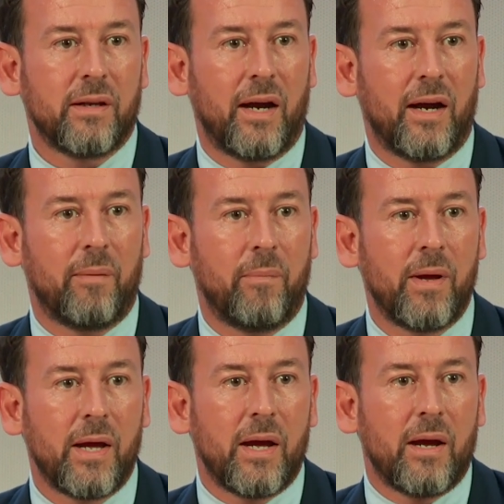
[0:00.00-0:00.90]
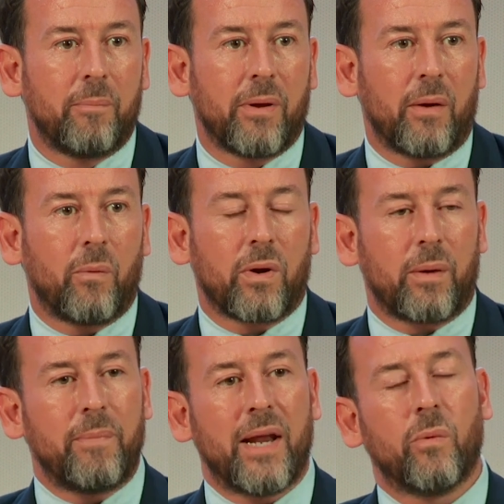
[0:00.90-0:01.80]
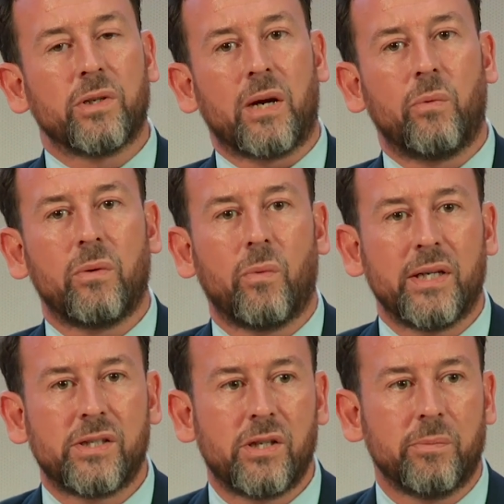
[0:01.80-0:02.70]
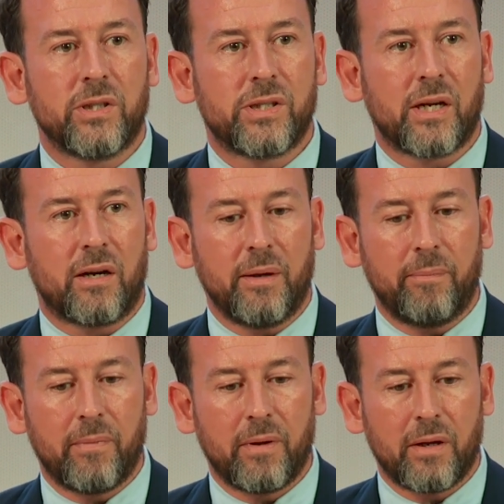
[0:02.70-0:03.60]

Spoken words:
What I meant was I wouldn't waste too much time